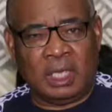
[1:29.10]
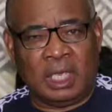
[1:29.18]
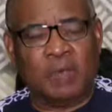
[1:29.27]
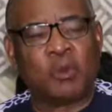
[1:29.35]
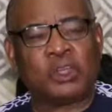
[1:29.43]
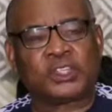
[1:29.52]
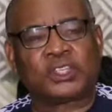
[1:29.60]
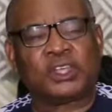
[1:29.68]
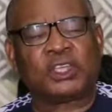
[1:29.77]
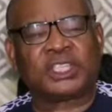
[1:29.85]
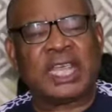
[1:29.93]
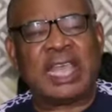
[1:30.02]
He was
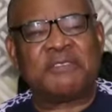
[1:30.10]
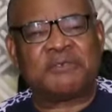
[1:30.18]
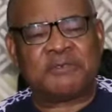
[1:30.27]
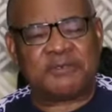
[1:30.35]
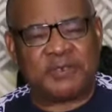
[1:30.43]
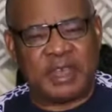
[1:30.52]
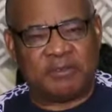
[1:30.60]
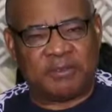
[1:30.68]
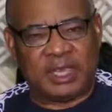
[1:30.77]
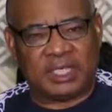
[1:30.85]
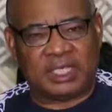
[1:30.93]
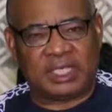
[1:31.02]
such a
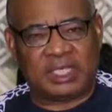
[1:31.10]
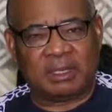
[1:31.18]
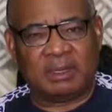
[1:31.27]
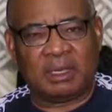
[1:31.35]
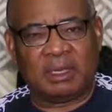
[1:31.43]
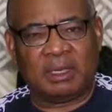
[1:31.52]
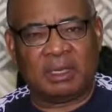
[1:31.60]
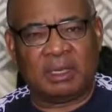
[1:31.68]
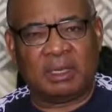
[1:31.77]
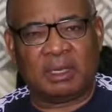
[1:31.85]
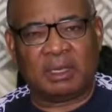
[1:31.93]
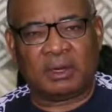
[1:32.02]
fervent
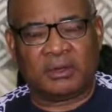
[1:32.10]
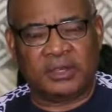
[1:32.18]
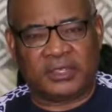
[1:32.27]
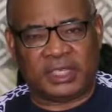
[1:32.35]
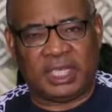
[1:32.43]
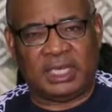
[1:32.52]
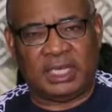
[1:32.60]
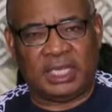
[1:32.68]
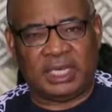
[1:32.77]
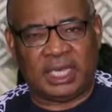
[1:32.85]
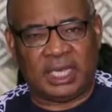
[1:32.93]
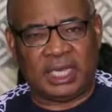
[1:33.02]
Christian
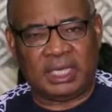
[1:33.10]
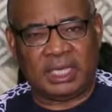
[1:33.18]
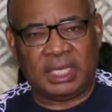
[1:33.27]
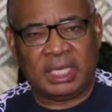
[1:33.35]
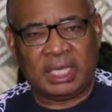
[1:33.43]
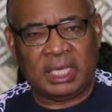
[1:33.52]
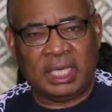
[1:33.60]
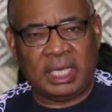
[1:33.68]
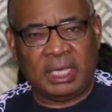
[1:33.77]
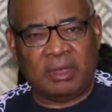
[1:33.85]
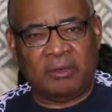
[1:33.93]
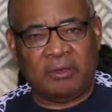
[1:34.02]
leader,
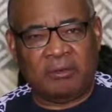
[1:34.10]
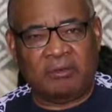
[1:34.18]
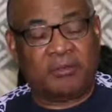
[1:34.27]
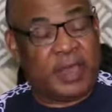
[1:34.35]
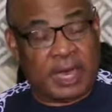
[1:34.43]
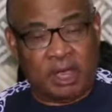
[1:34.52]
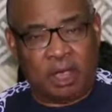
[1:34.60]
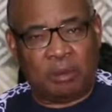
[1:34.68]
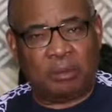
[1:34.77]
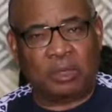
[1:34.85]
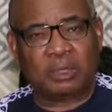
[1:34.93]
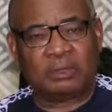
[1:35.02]
very
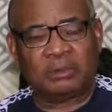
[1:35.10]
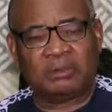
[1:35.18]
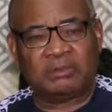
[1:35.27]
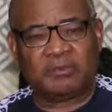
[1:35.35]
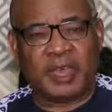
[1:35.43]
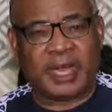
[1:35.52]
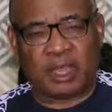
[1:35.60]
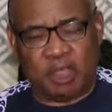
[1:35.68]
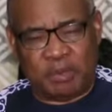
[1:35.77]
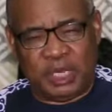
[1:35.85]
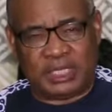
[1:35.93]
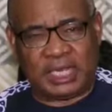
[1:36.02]
humble, very
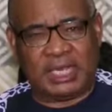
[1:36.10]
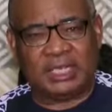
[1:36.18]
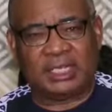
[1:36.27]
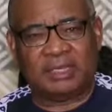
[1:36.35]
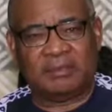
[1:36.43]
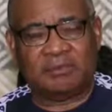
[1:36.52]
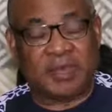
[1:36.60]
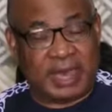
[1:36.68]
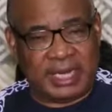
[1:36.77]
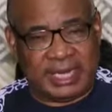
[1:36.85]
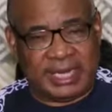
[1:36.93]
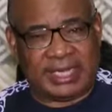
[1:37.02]
committed,
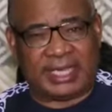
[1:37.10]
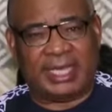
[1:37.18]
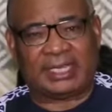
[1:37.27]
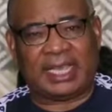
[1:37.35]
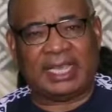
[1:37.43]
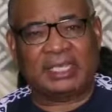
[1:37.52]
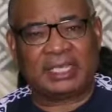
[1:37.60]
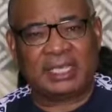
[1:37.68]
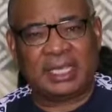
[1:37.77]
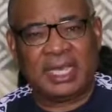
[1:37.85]
very dedicated,